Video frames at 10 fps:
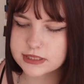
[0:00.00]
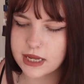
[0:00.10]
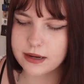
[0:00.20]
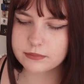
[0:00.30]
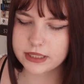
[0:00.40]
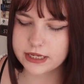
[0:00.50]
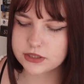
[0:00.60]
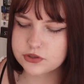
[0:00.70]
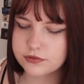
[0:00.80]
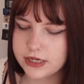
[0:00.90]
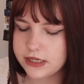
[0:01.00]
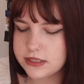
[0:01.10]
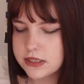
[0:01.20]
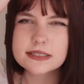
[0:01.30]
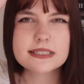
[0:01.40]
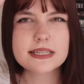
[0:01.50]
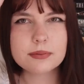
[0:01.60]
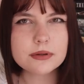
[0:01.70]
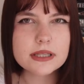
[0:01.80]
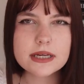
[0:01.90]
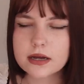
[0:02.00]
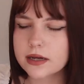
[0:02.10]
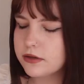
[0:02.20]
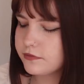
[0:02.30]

I'm planning to read separately, kind of.